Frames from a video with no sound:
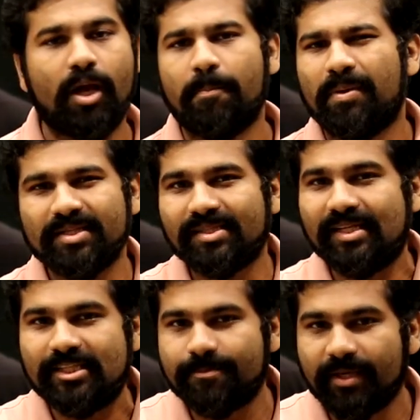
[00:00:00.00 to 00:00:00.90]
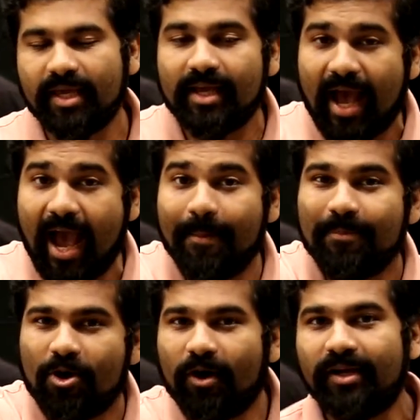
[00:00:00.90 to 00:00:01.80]
Personally speaking, I am
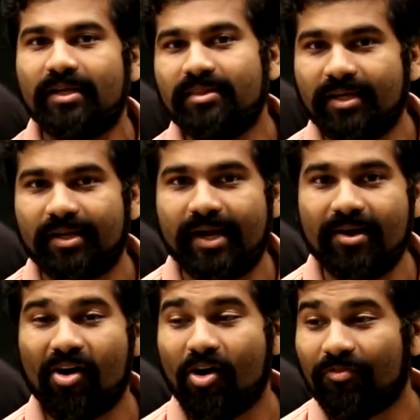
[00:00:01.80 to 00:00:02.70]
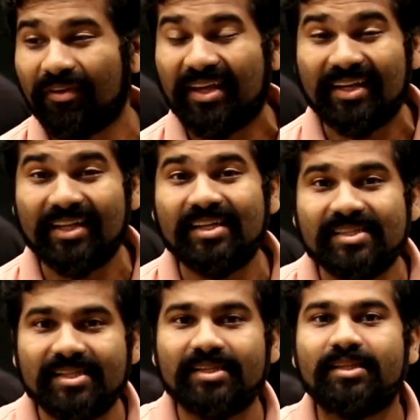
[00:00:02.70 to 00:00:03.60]
not in the trend of
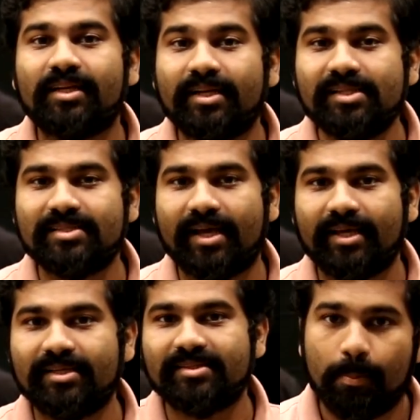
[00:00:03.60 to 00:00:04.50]
increasing the grille size,